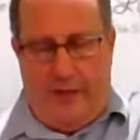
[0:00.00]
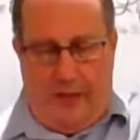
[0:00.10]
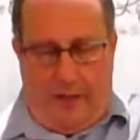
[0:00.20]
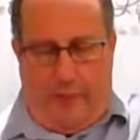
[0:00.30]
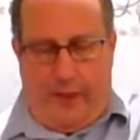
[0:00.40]

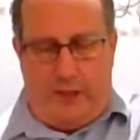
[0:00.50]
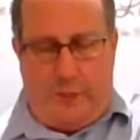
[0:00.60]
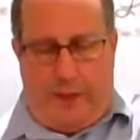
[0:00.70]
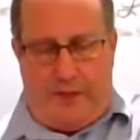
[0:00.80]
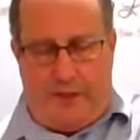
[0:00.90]
He begins
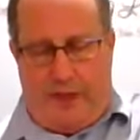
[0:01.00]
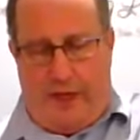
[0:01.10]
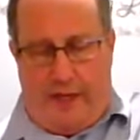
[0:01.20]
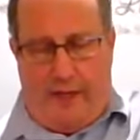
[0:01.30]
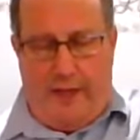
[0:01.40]
by
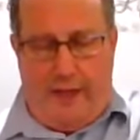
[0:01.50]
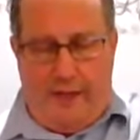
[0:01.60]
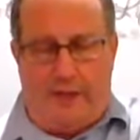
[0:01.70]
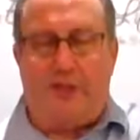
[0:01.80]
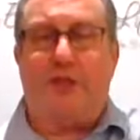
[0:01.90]
saying,
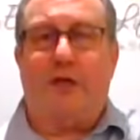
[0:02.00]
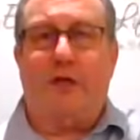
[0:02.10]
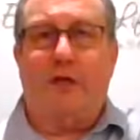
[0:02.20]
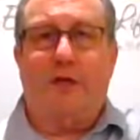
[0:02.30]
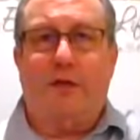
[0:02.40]
This is
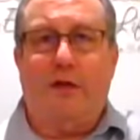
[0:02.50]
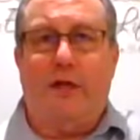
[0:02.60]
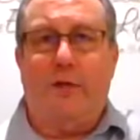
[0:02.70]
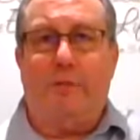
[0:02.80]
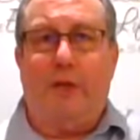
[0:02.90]
the
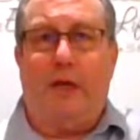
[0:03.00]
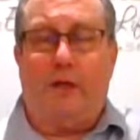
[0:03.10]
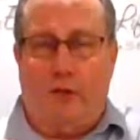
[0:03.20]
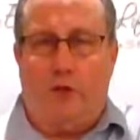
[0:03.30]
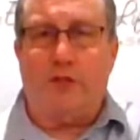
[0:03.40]
the uh,
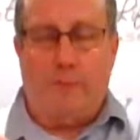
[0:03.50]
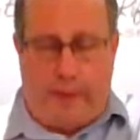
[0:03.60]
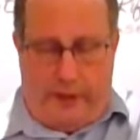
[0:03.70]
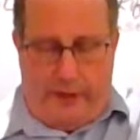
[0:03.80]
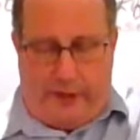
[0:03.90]
closing
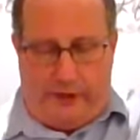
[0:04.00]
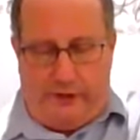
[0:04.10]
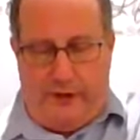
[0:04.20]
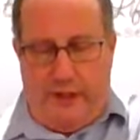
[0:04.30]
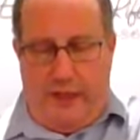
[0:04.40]

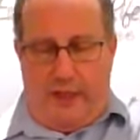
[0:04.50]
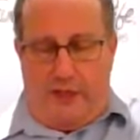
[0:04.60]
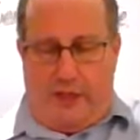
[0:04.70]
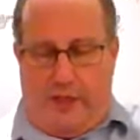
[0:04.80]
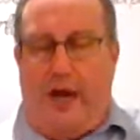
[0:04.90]
benediction
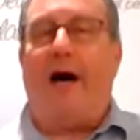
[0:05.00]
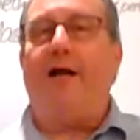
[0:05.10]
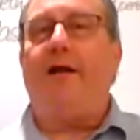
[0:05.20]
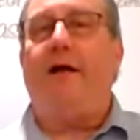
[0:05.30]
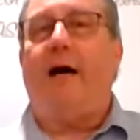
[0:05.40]
to
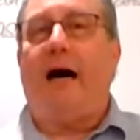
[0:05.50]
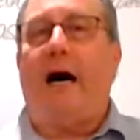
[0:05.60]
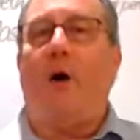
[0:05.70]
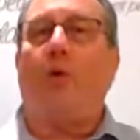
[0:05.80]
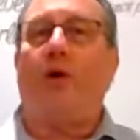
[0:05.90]
God
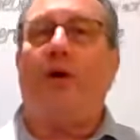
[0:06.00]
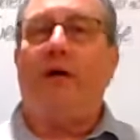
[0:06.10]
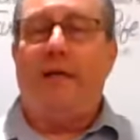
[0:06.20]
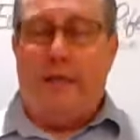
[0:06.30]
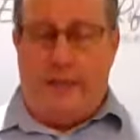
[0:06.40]
our
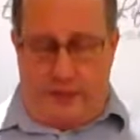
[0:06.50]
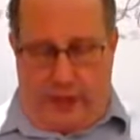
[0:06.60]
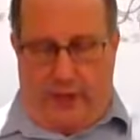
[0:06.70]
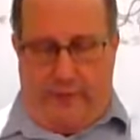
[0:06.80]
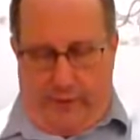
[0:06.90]

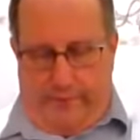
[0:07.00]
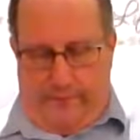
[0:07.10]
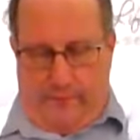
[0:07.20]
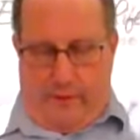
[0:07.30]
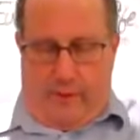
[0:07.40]
Savior.
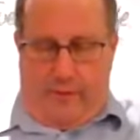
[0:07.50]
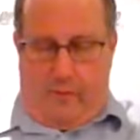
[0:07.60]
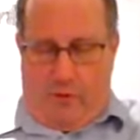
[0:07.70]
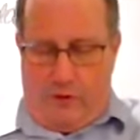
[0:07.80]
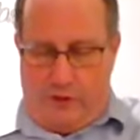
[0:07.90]
Of
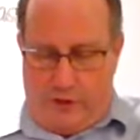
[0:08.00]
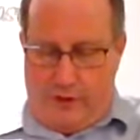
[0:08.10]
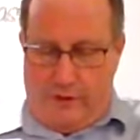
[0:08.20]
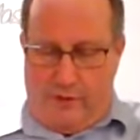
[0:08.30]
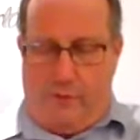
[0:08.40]
course,
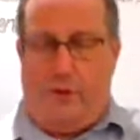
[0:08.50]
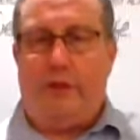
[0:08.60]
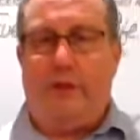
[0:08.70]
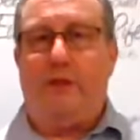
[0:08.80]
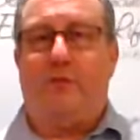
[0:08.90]
when
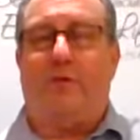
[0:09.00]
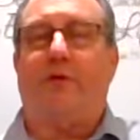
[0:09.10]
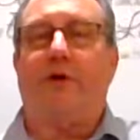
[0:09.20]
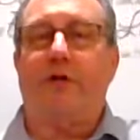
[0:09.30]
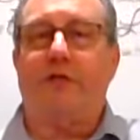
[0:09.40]
he, he's
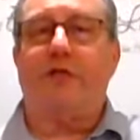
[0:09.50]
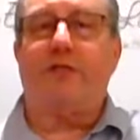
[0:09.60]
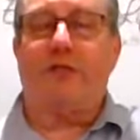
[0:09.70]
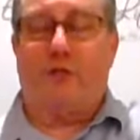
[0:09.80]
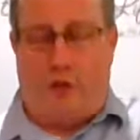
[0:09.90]
referring to
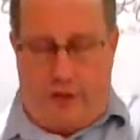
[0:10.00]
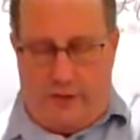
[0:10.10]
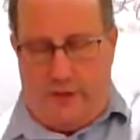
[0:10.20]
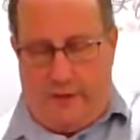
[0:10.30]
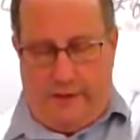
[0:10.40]
Jesus
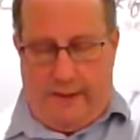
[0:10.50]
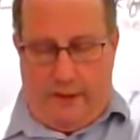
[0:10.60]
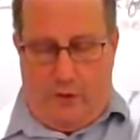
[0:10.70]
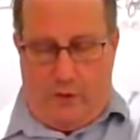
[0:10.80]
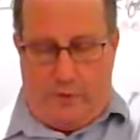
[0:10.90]
Christ,
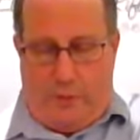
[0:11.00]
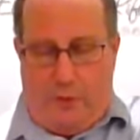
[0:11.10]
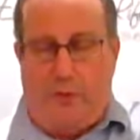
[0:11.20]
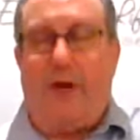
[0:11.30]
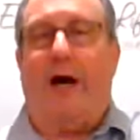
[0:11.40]
who is
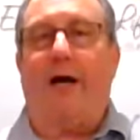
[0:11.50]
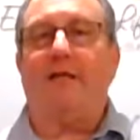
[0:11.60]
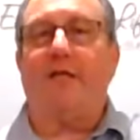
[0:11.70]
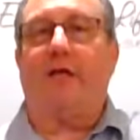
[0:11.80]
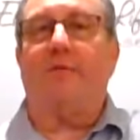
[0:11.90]
both
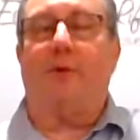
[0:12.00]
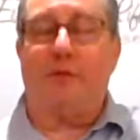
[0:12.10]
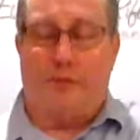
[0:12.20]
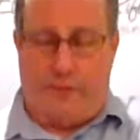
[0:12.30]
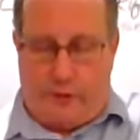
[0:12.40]
God, second
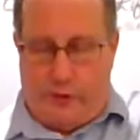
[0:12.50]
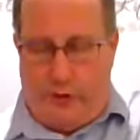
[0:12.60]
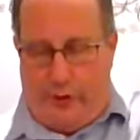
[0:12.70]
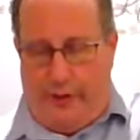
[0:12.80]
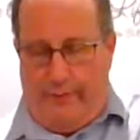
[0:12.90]
person of the
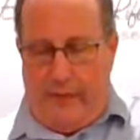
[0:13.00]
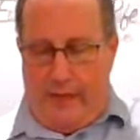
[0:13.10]
Trinity,